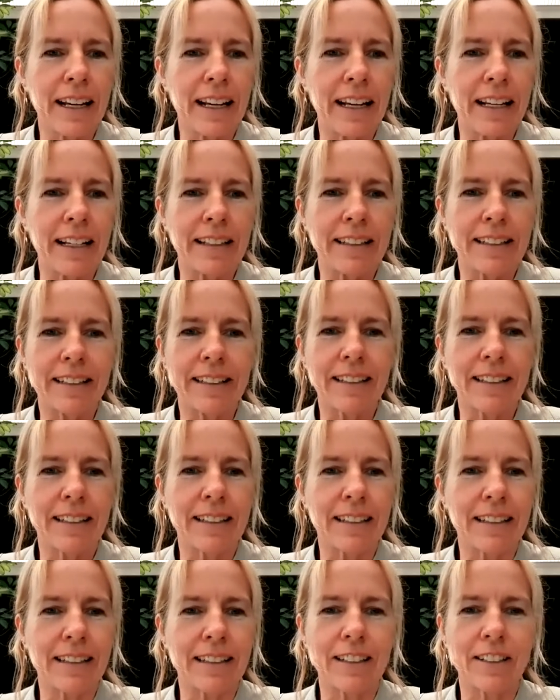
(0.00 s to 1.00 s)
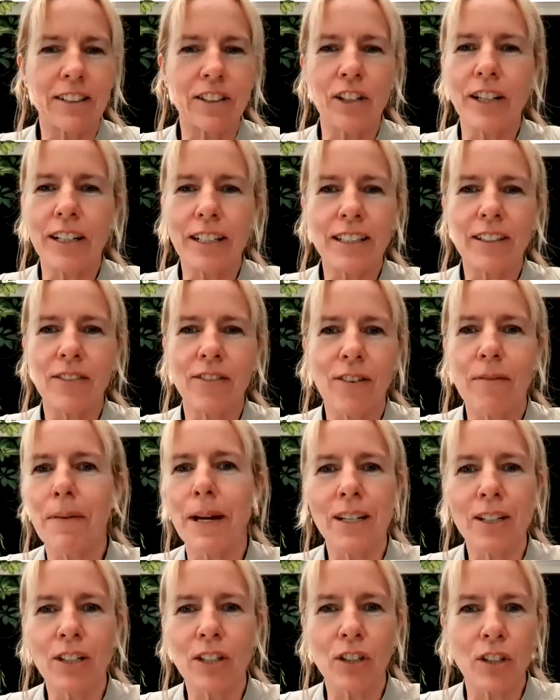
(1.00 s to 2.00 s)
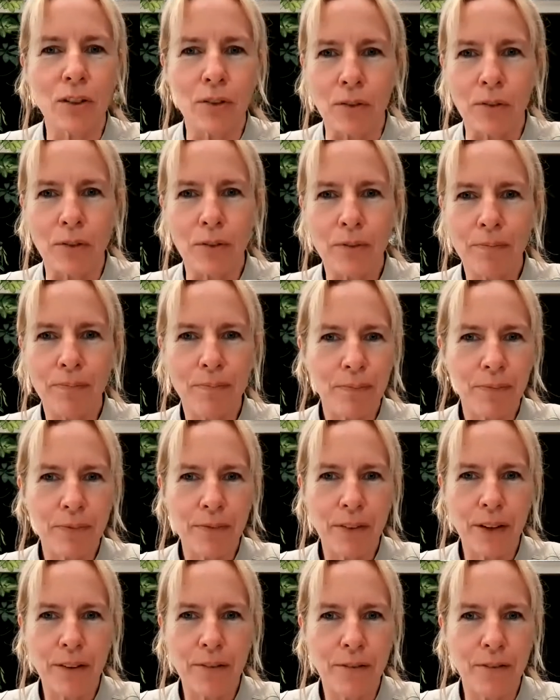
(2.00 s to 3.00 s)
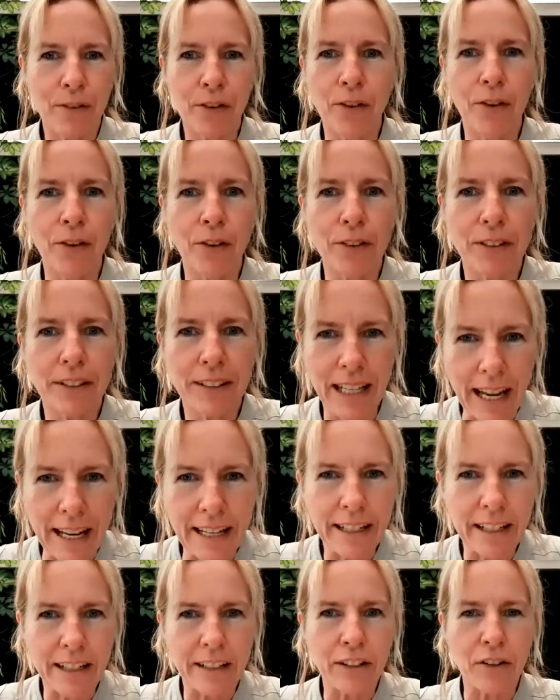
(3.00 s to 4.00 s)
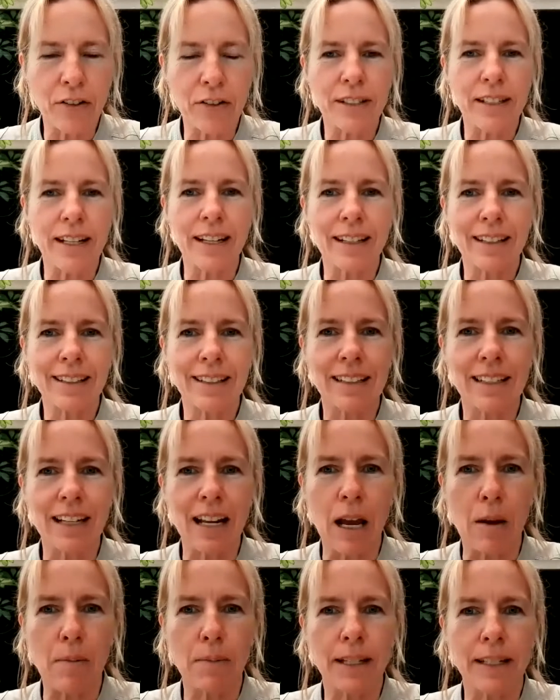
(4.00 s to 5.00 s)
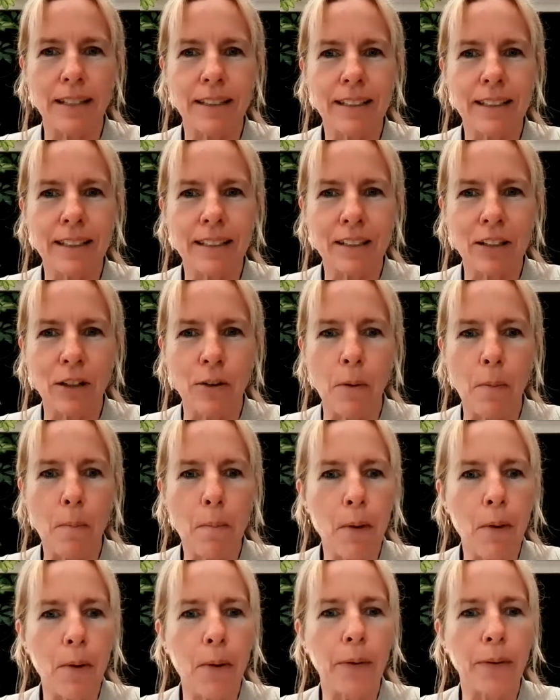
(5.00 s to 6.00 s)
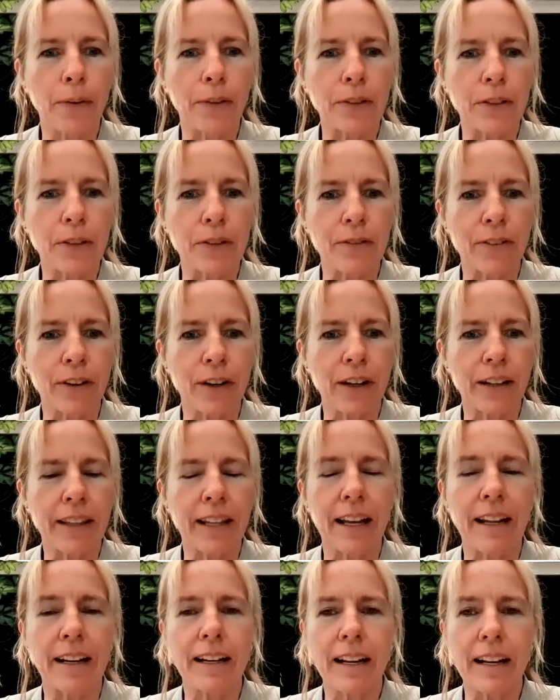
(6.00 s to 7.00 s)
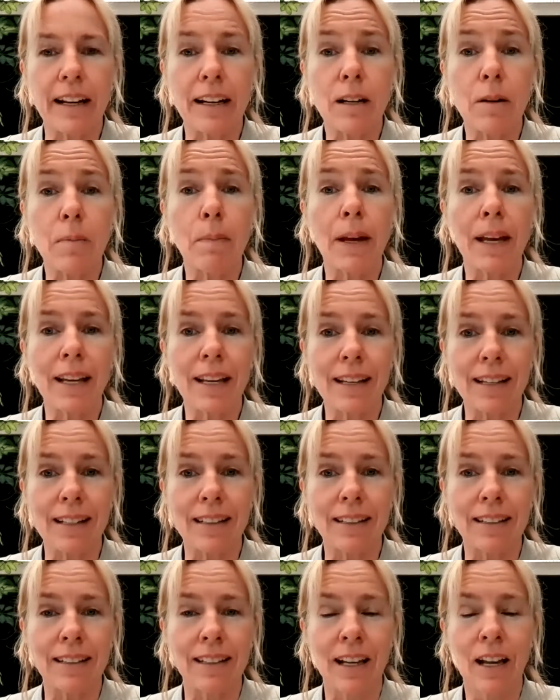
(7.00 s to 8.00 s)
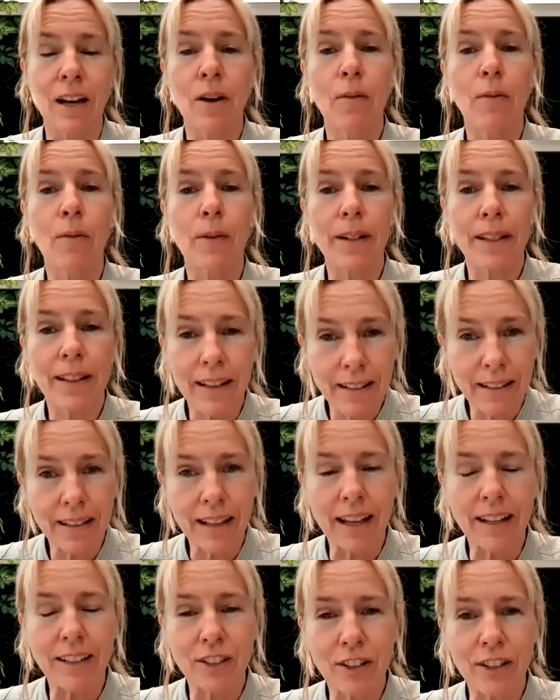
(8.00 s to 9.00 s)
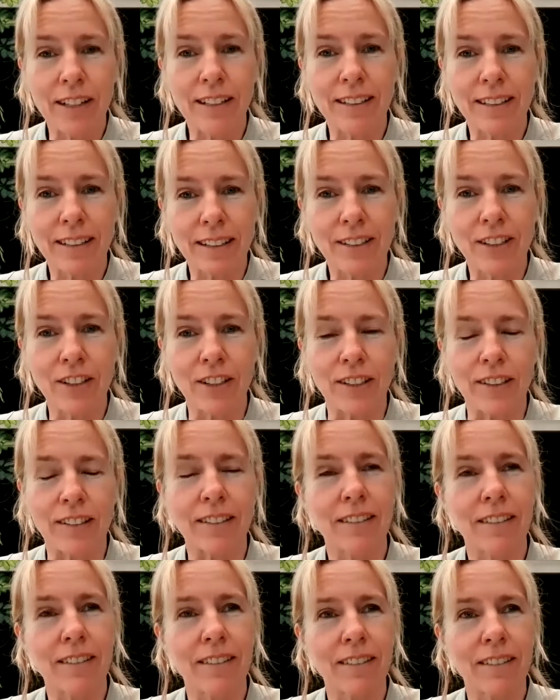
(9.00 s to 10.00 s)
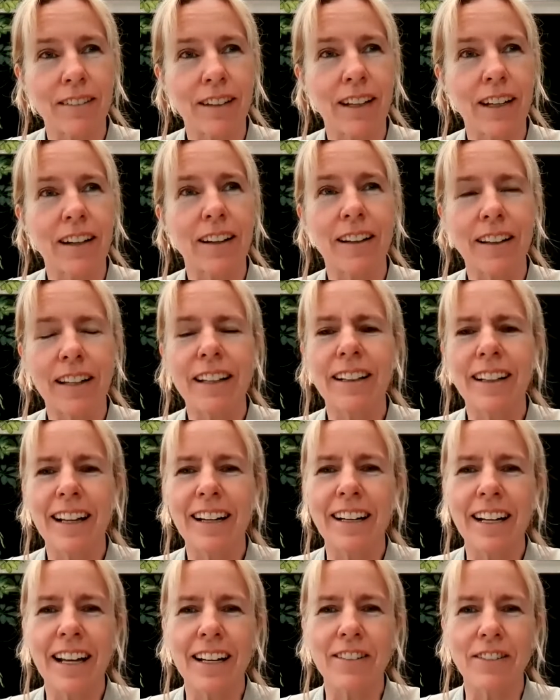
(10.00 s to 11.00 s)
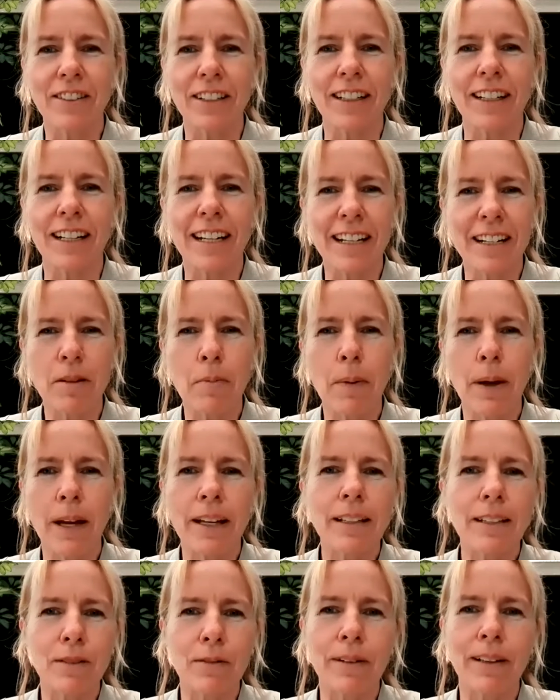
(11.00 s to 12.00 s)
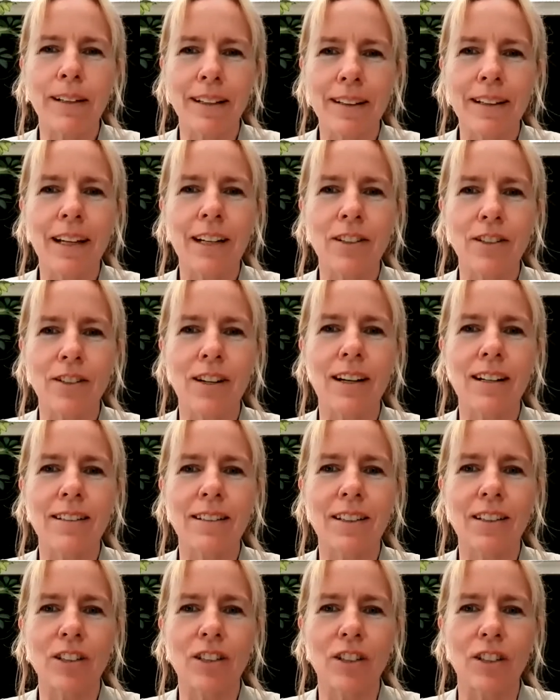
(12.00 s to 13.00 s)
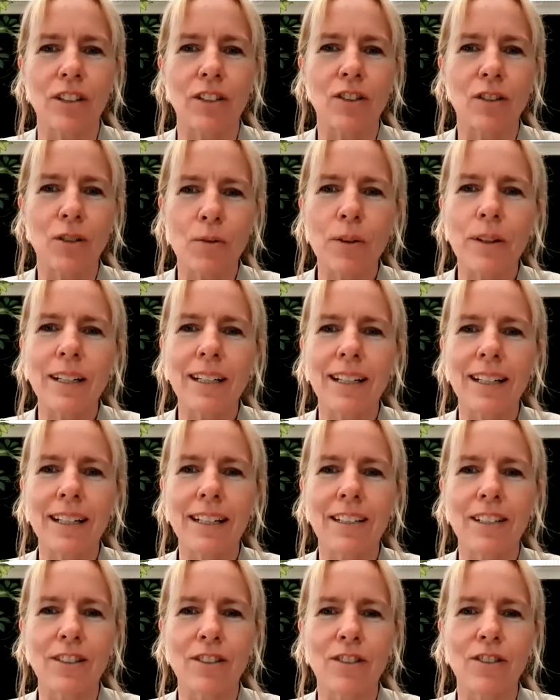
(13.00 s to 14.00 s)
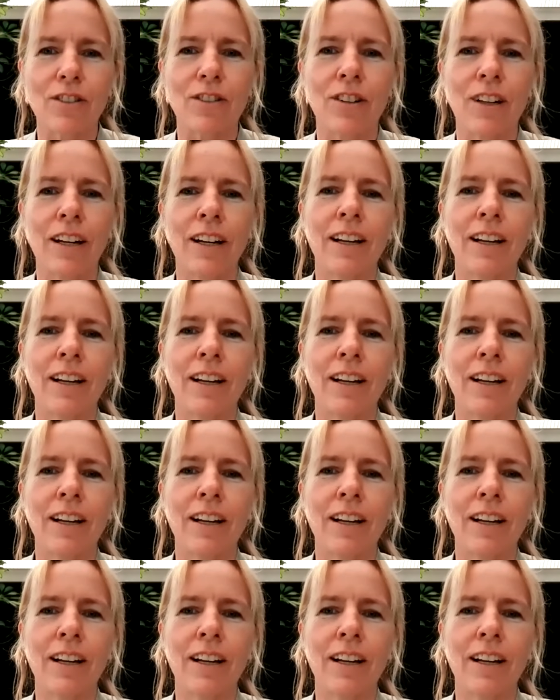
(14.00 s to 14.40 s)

it's transformational for taking those next steps. It's just so important to find that inner peace within that transition. Yeah, I think that nails it. Inner peace within that transition. Do what you need to do